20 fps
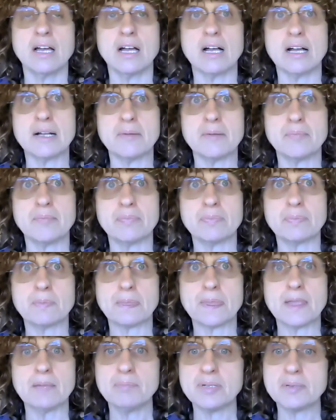
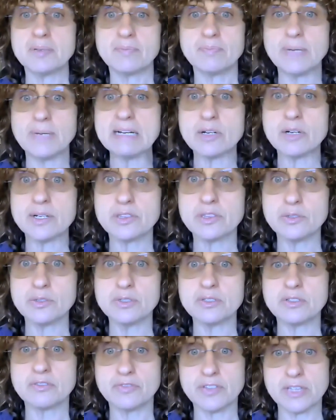But bear a
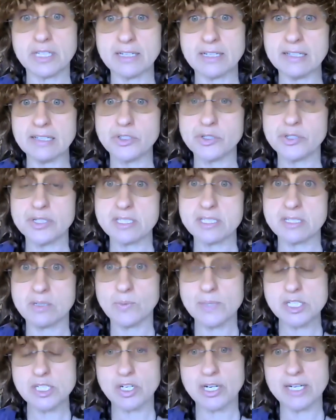thought for the countries in
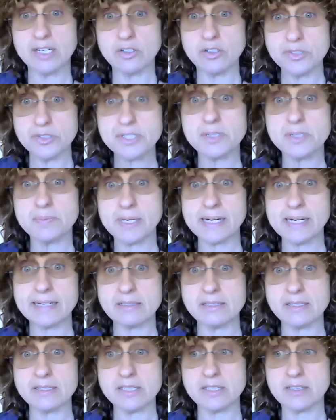which I used to
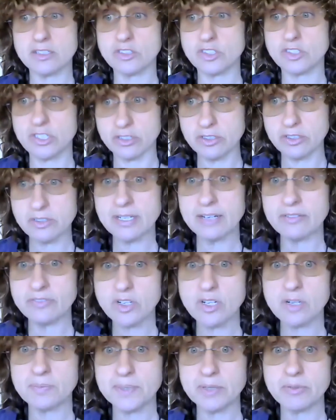practice that don't have
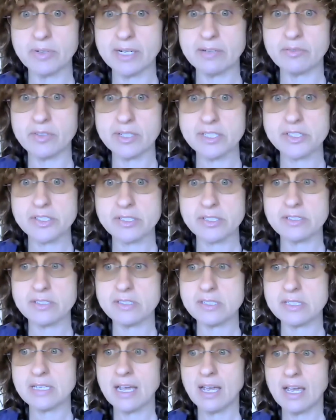copyright
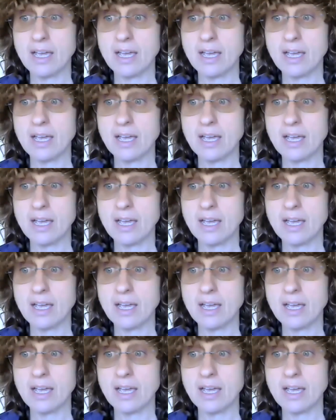registers,